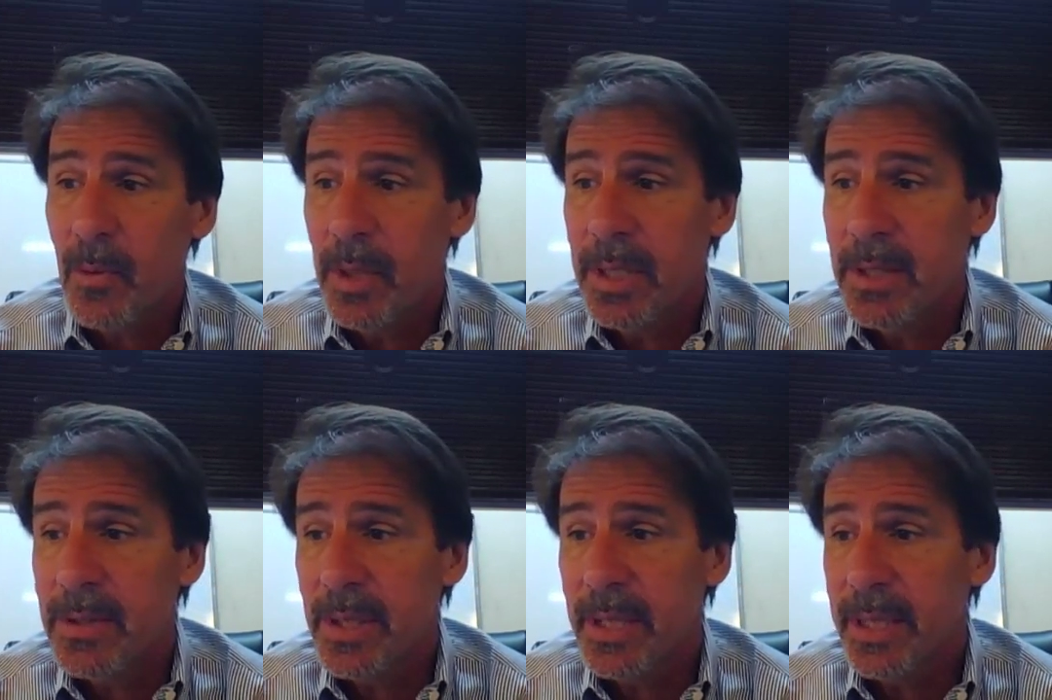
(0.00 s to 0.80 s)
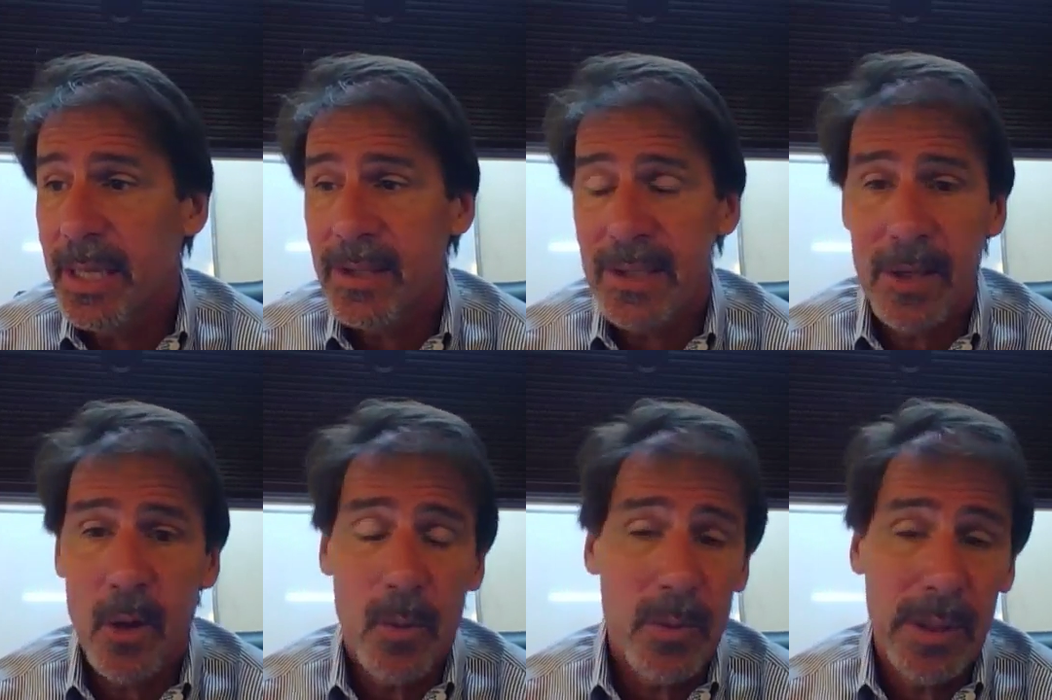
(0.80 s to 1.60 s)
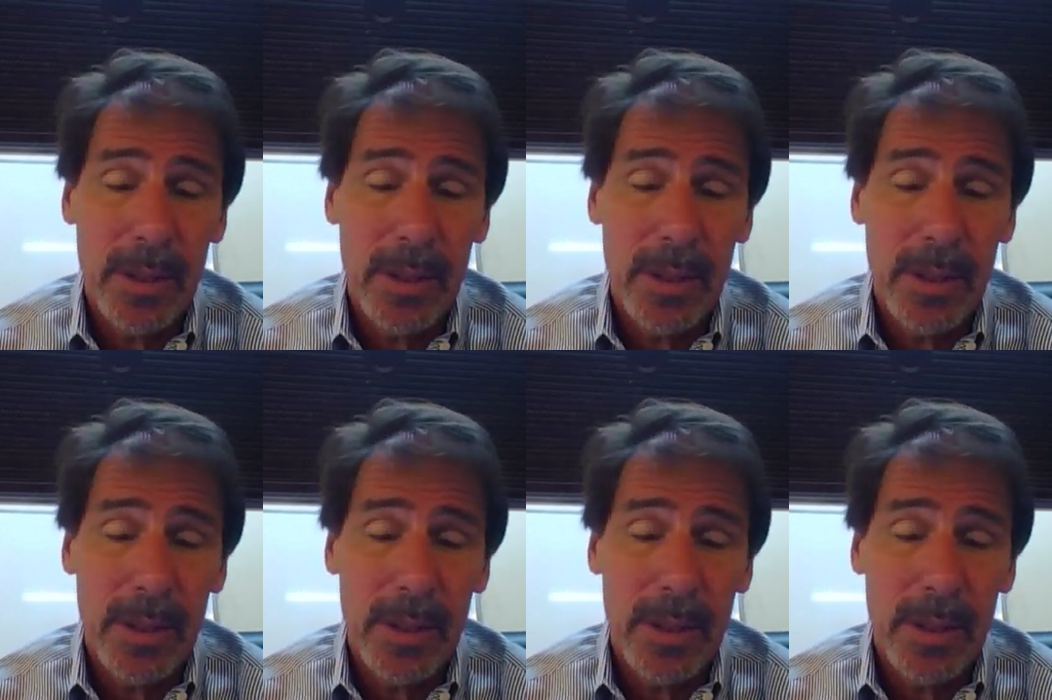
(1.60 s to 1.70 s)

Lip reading: What is an S&OP,